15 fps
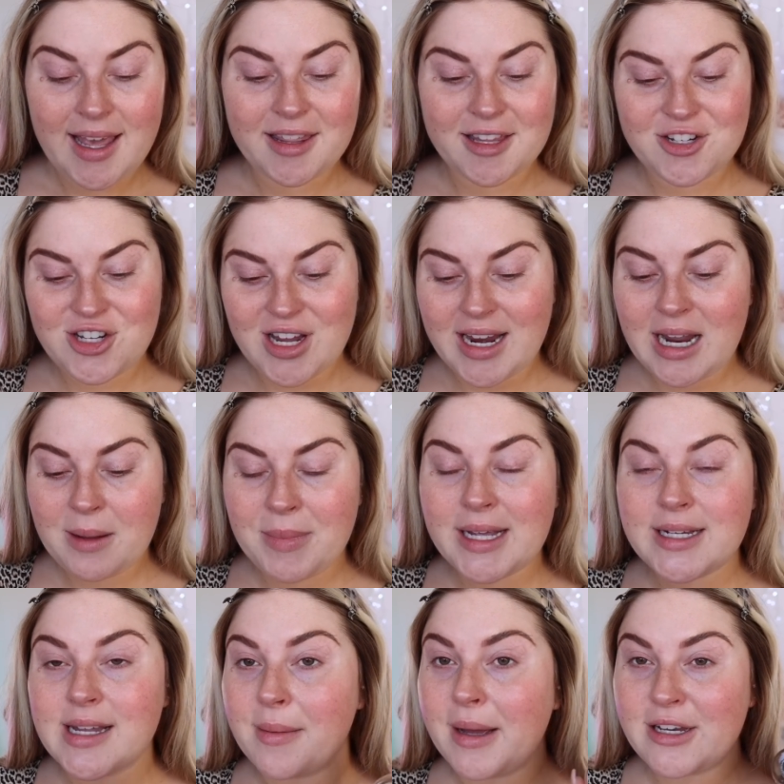The shade I
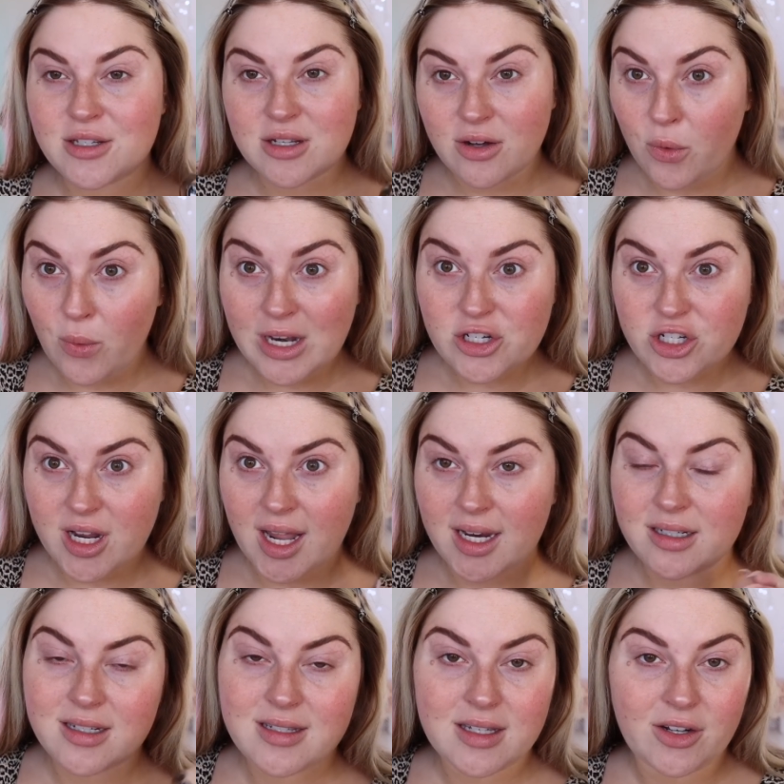picked up, I just got one shade
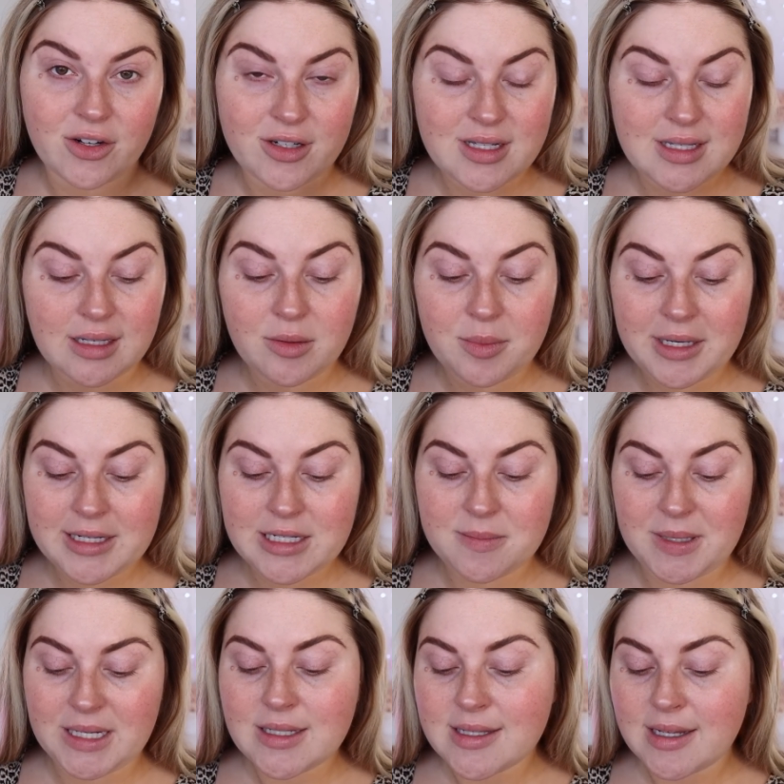because, you know, it's a little bit
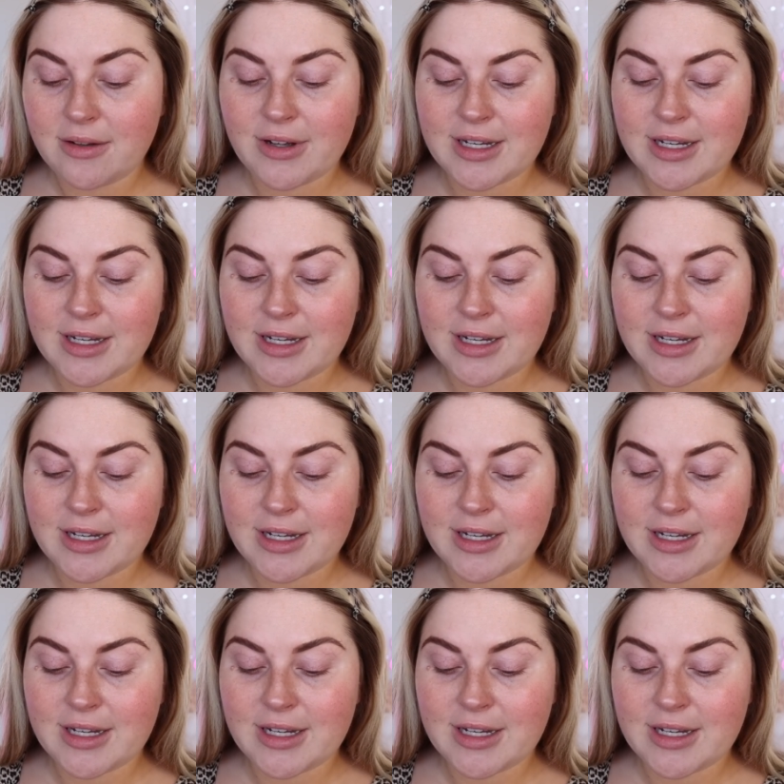expensive.